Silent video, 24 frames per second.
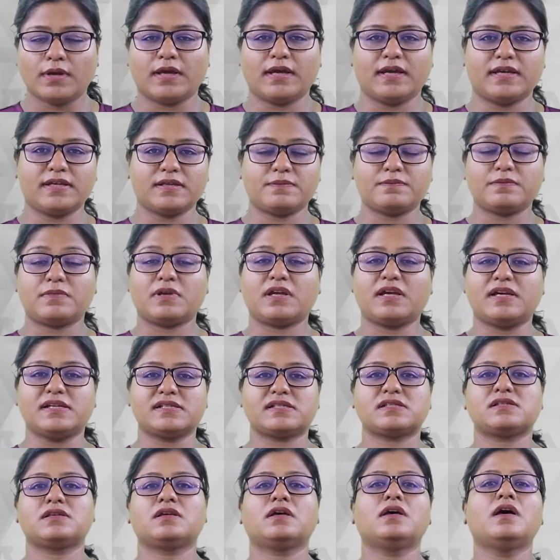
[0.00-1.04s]
It
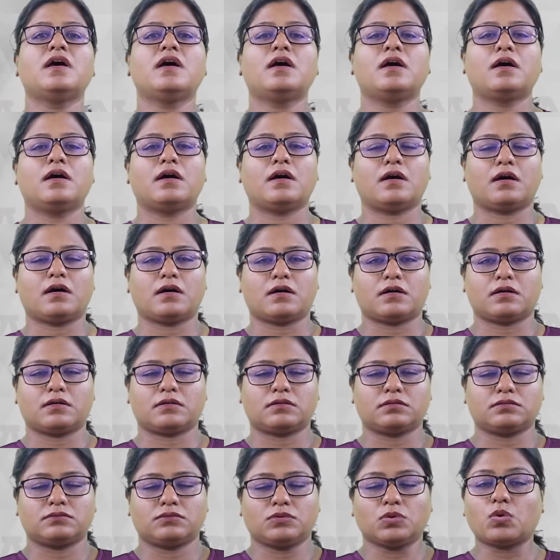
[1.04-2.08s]
is
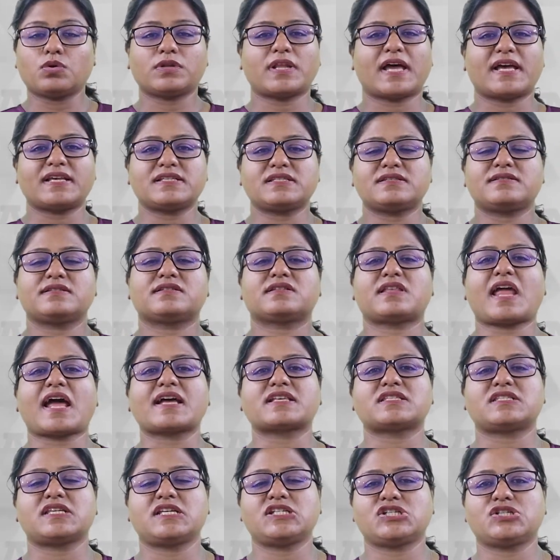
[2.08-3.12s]
known as
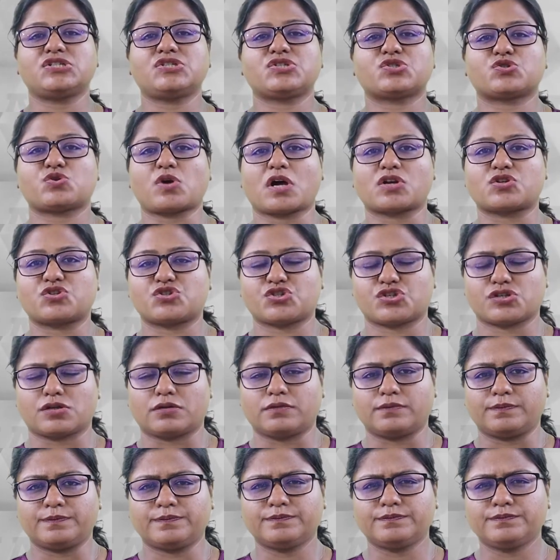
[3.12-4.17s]
taxation structure.